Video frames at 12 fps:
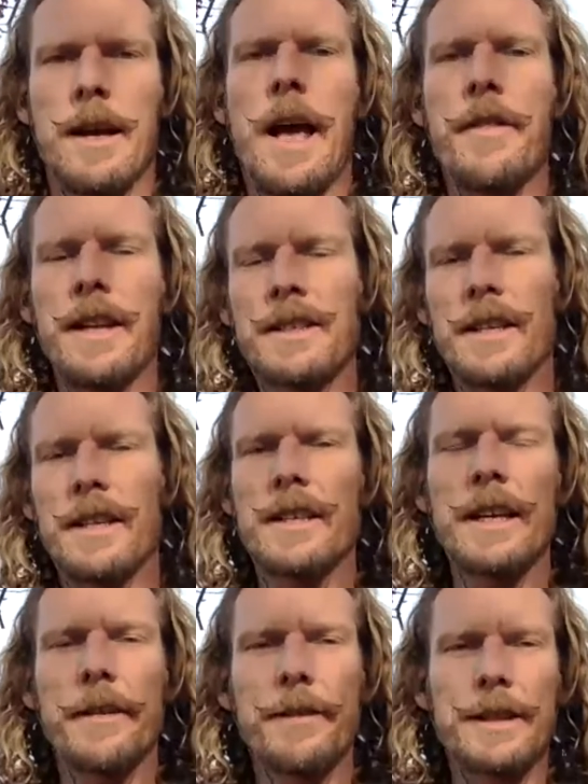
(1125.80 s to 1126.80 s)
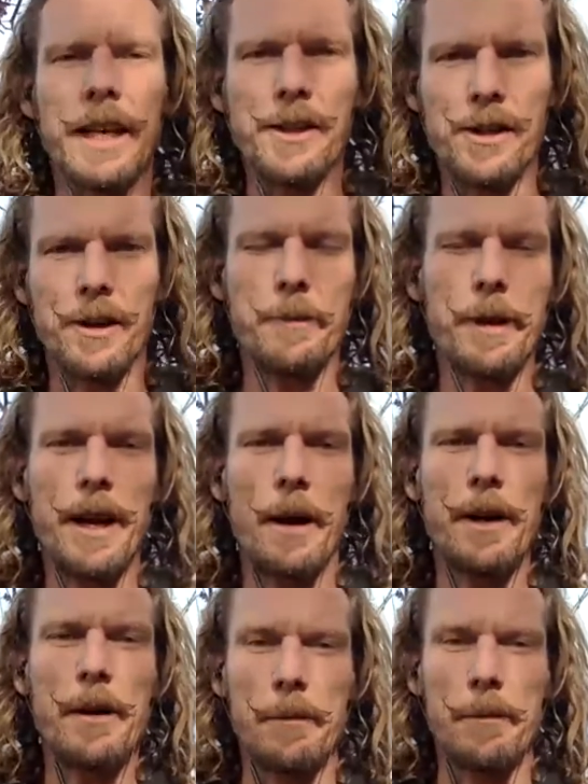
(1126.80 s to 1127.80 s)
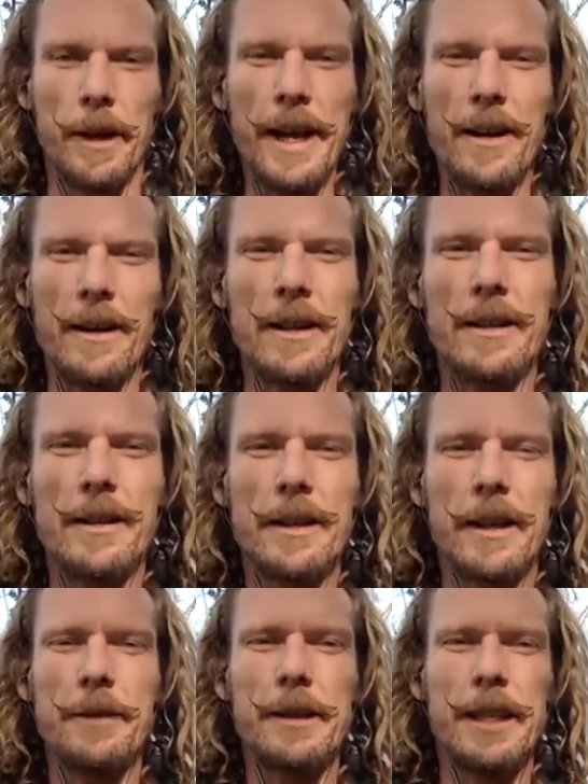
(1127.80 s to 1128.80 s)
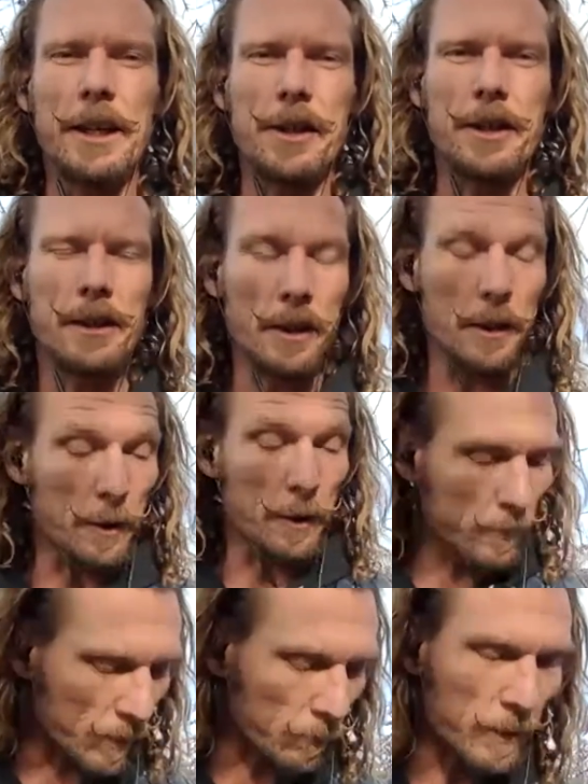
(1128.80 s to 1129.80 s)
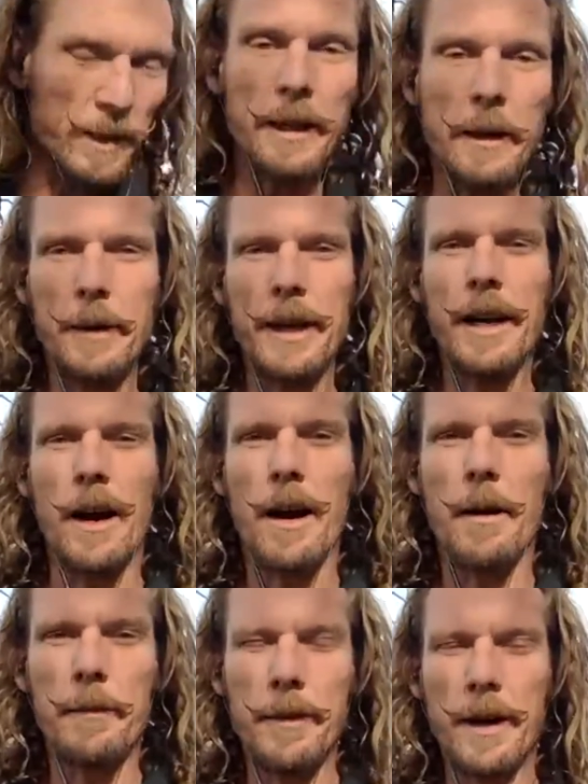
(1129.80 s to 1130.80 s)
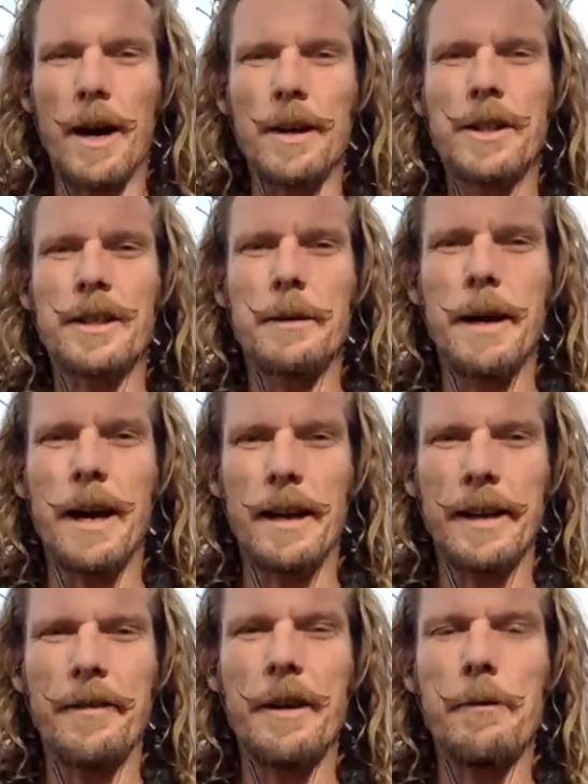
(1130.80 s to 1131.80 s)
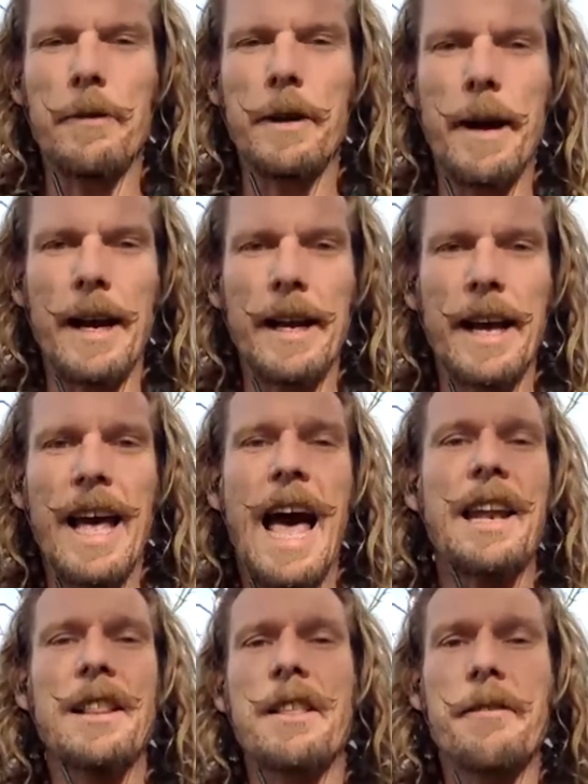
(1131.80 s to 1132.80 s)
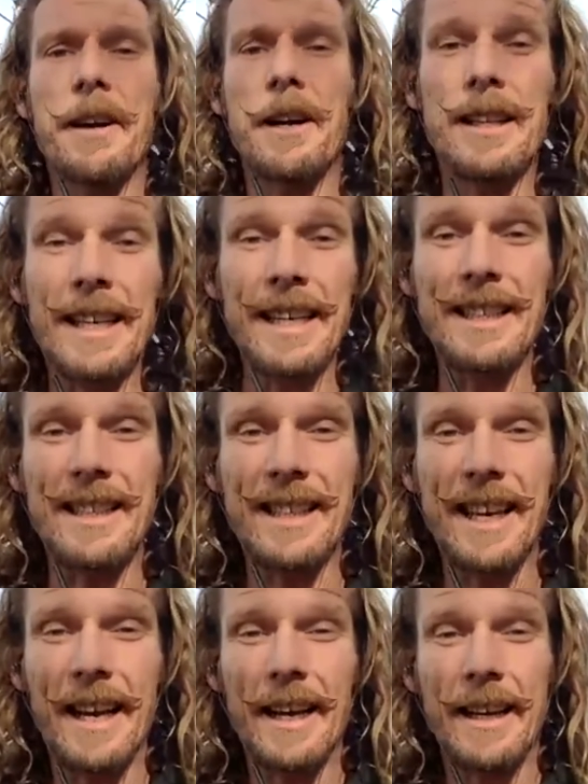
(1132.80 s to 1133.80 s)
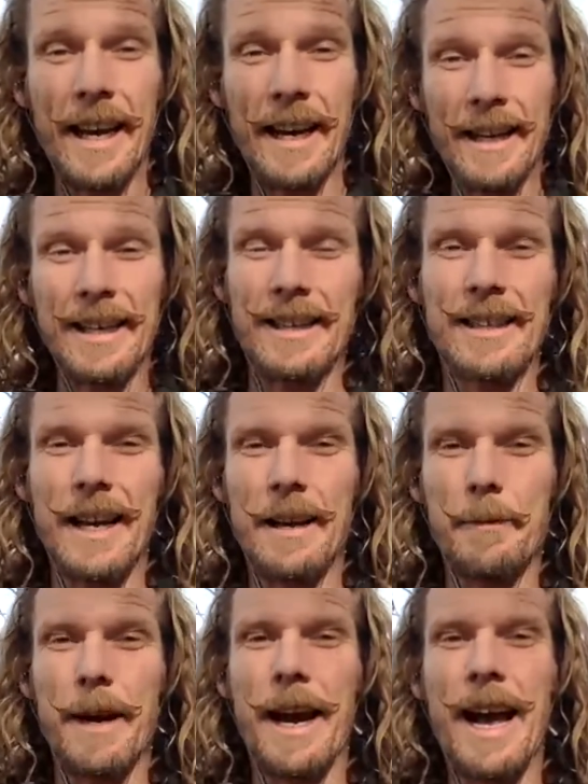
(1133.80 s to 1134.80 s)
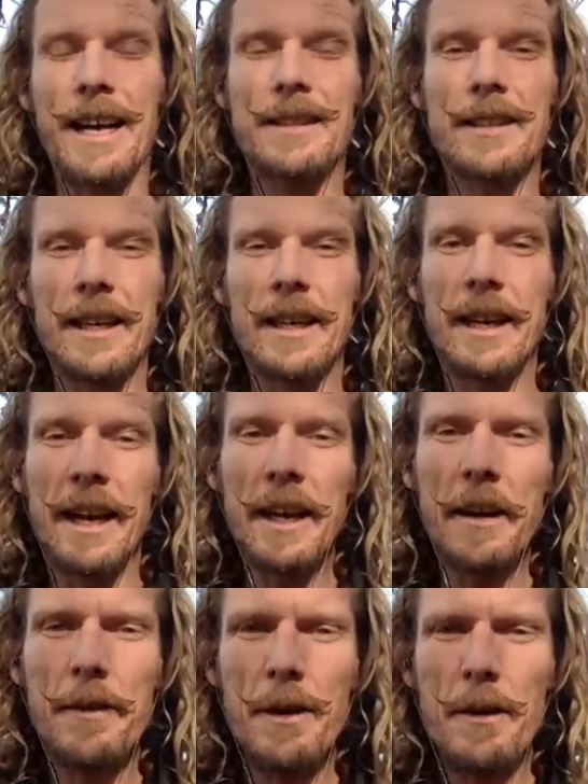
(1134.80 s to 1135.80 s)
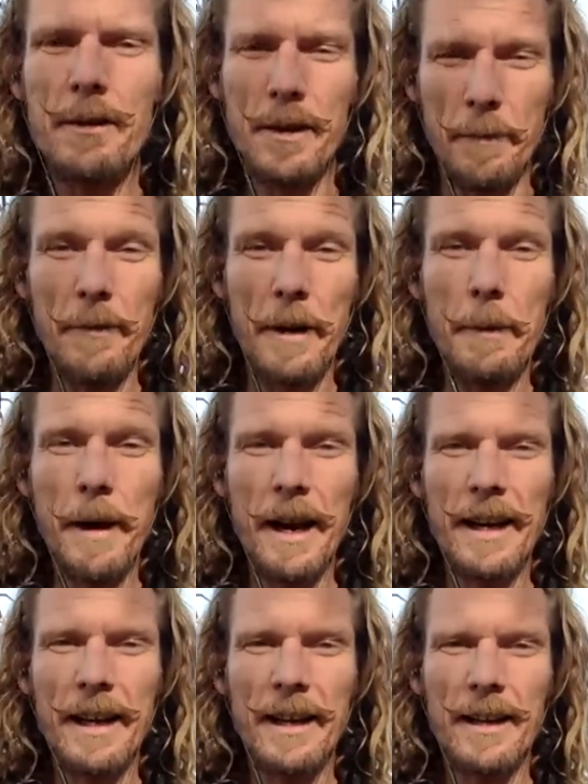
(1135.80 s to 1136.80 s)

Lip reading: And this isn't an invitation to become a complainer. This is an invitation to really be conscious about giving feedback. And at the very least, getting consent by asking, can I give you some feedback?